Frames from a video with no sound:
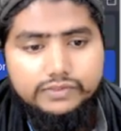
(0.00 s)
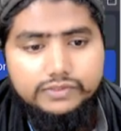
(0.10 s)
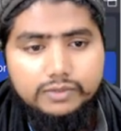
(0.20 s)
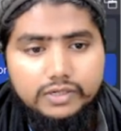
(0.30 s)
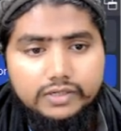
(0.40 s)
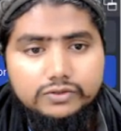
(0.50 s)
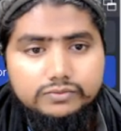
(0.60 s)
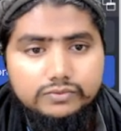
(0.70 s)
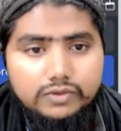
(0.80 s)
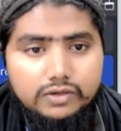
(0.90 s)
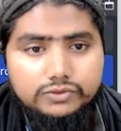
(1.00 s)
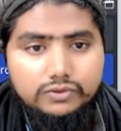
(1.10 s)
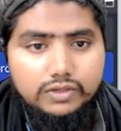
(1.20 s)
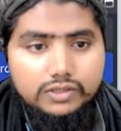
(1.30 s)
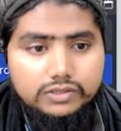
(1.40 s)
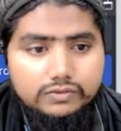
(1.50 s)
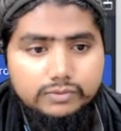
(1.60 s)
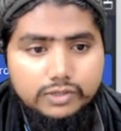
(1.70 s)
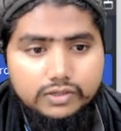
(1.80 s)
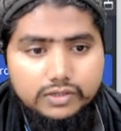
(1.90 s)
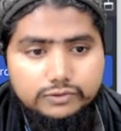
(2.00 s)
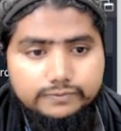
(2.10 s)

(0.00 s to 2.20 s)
alaikum wa rahmatullahi wa barakatuh.